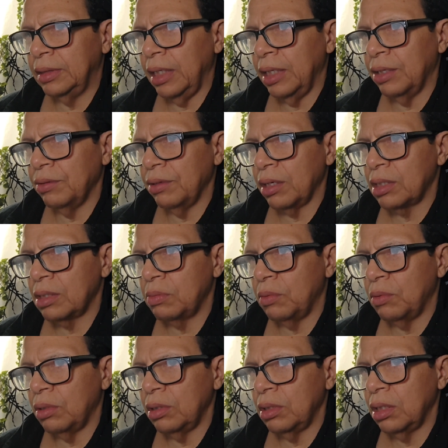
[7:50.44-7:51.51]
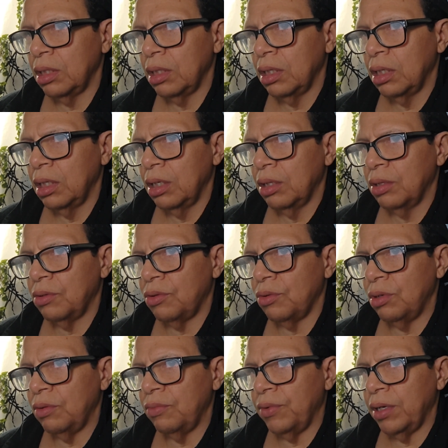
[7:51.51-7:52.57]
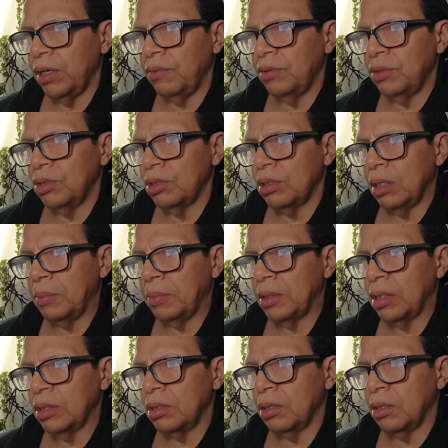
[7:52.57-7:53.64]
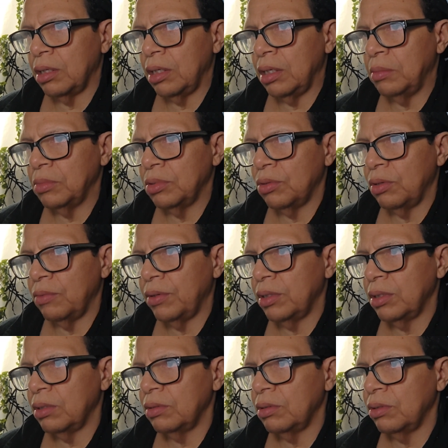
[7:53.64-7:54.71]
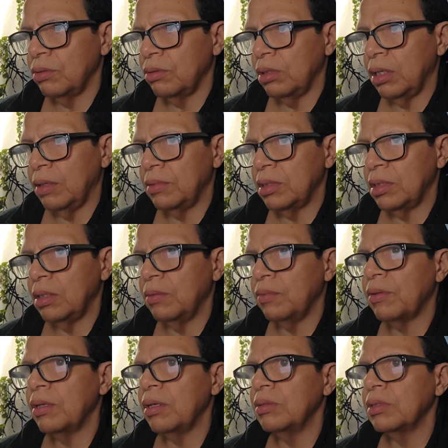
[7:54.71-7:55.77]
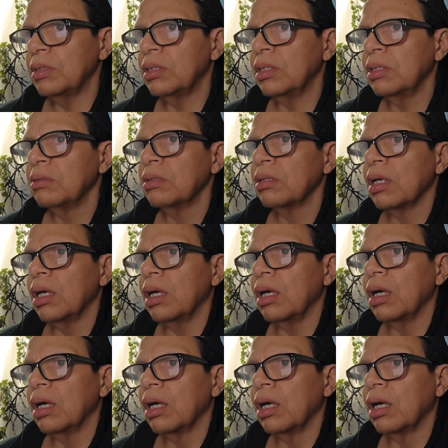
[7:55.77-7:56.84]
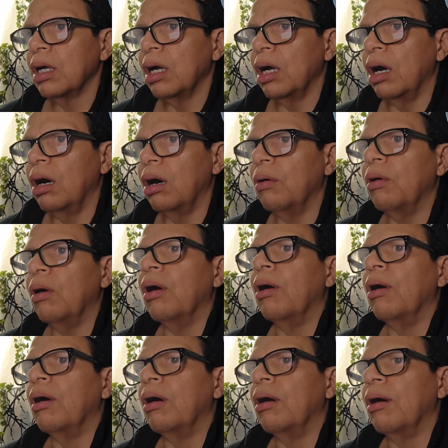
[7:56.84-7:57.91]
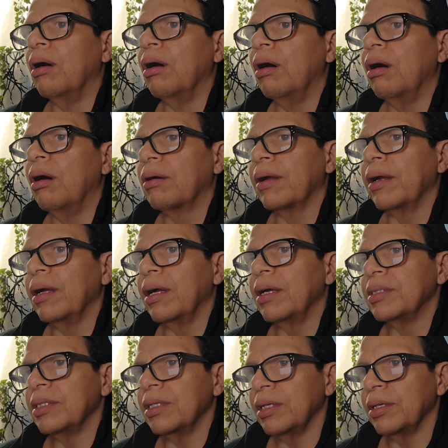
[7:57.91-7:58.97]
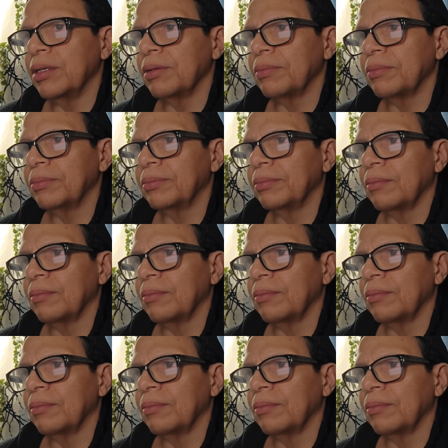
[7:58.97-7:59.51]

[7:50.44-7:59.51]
data export, 35 additional application themes, 35. They all have the same themes. Oh, okay, I see here.